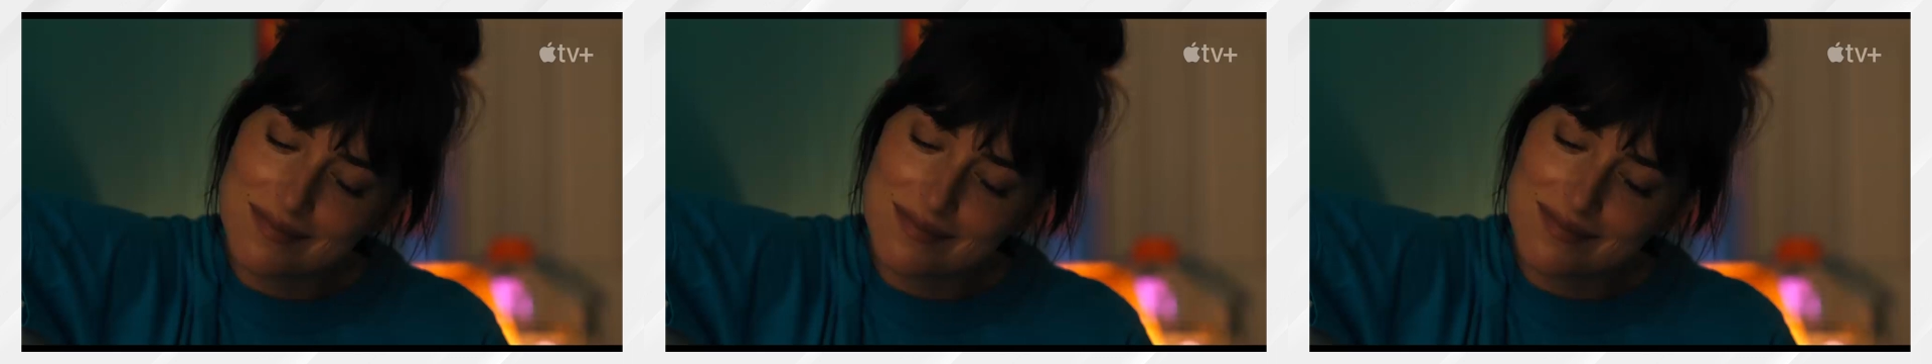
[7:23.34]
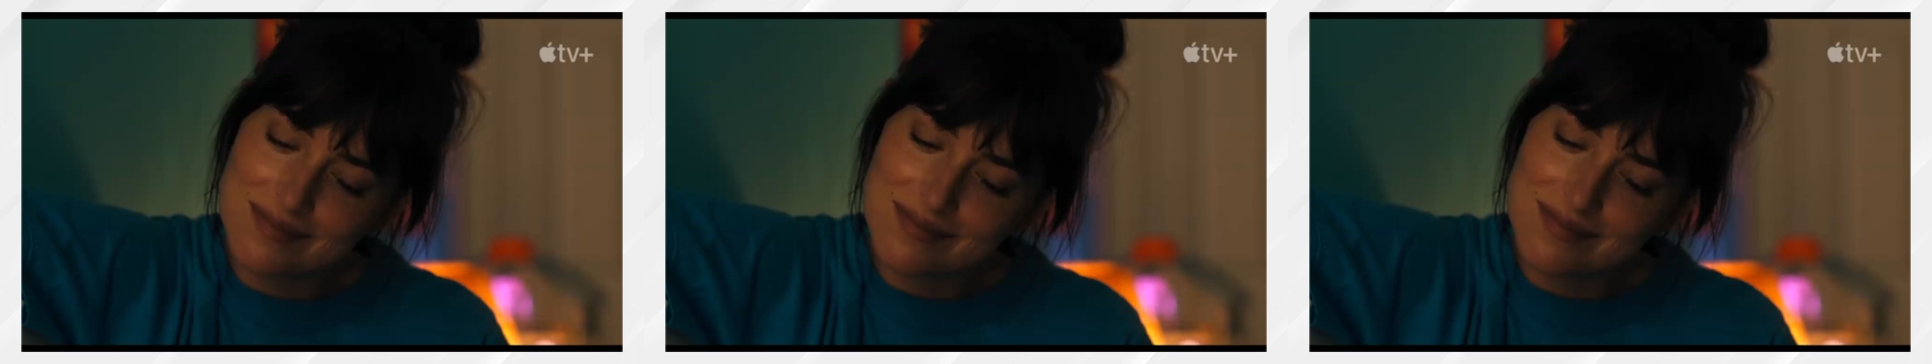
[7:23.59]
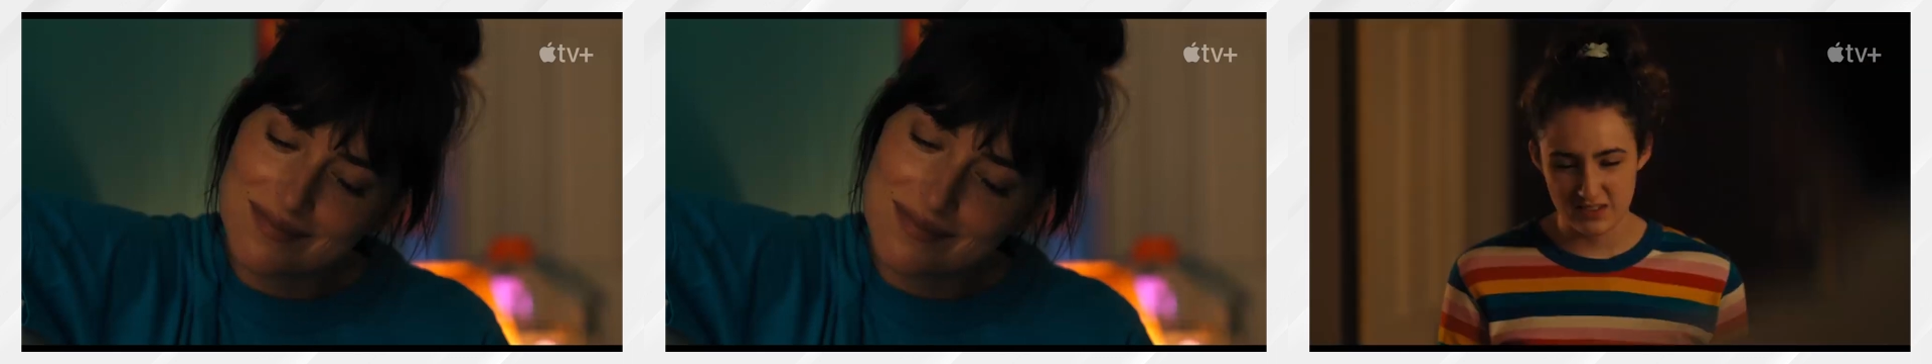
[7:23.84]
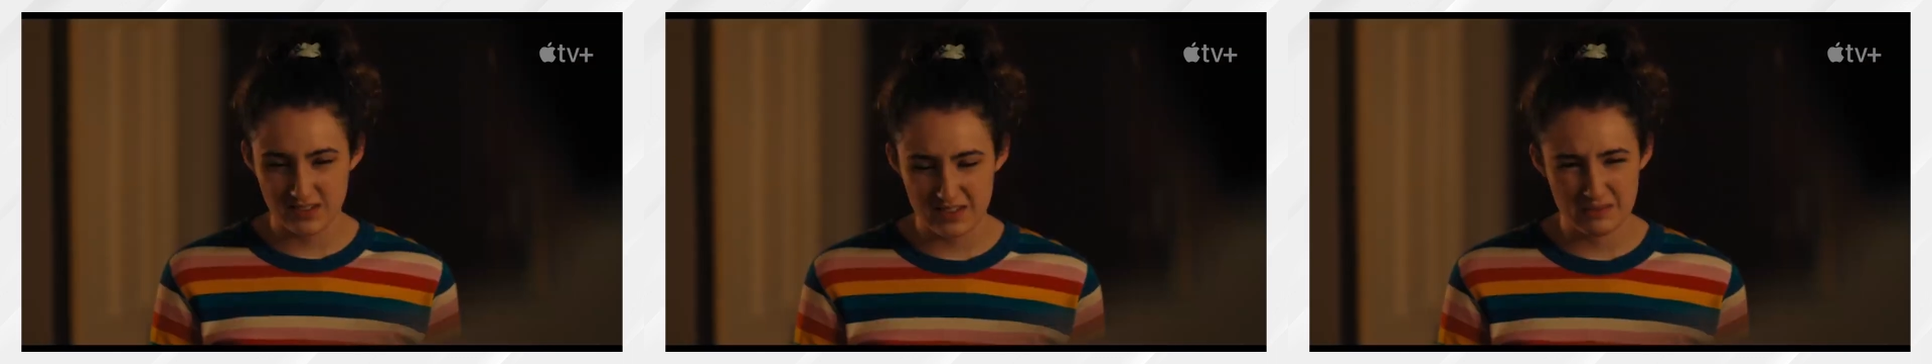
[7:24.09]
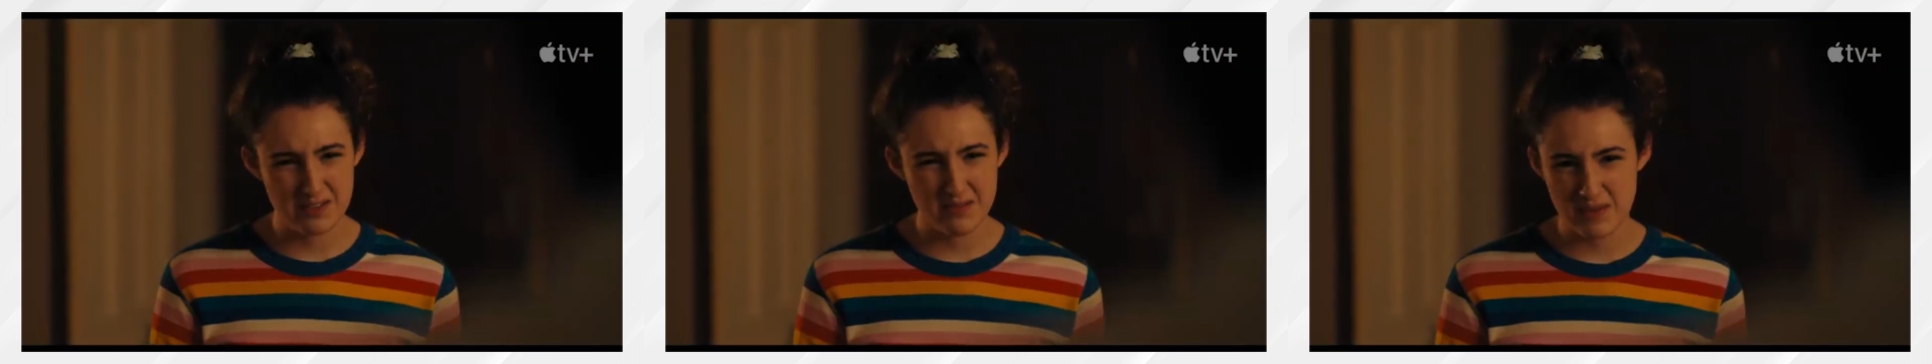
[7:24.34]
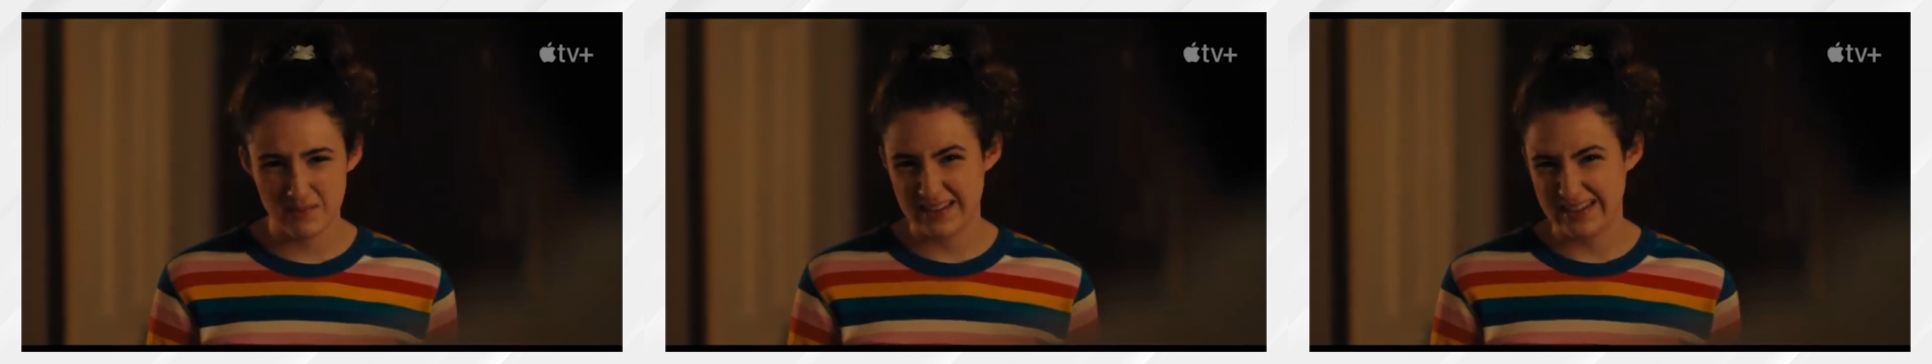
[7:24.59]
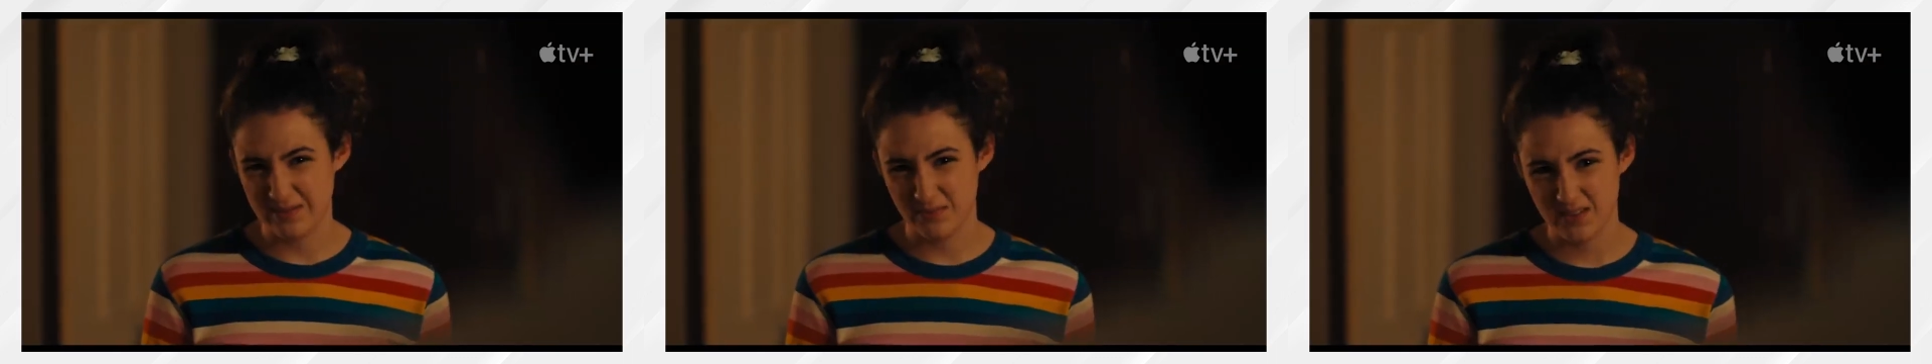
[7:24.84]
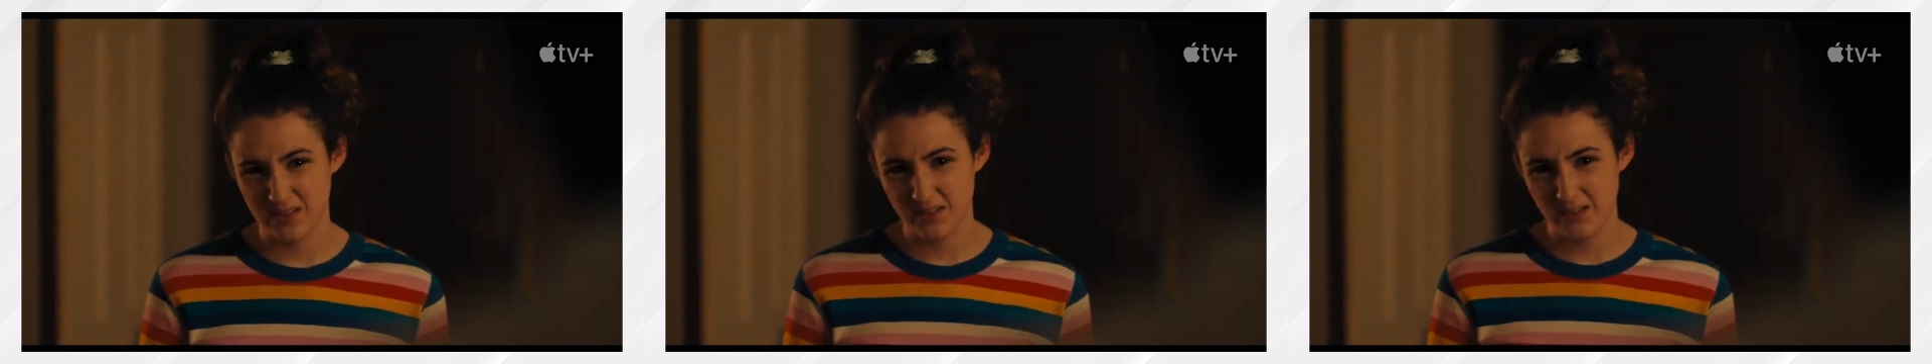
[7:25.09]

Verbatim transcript: group of people that really have